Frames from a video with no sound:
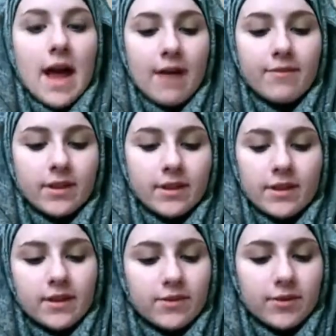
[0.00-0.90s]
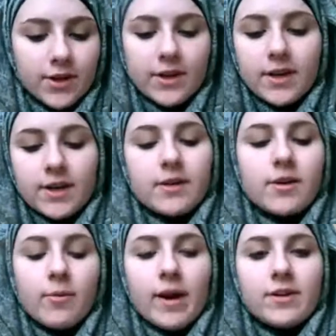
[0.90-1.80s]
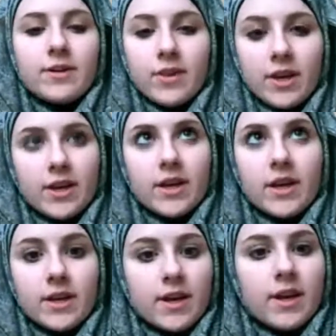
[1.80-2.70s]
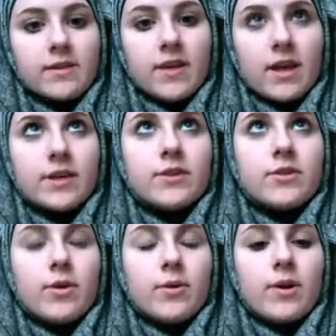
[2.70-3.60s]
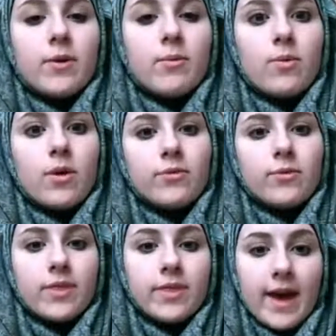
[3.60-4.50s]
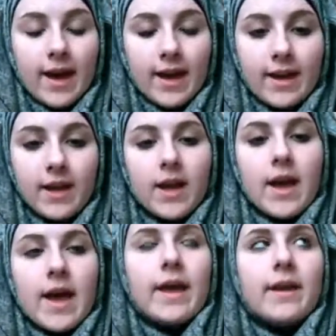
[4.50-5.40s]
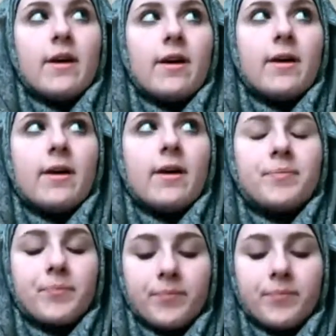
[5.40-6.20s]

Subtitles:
Having the Turk go back to Turkey and not exactly knowing where I was with that. And,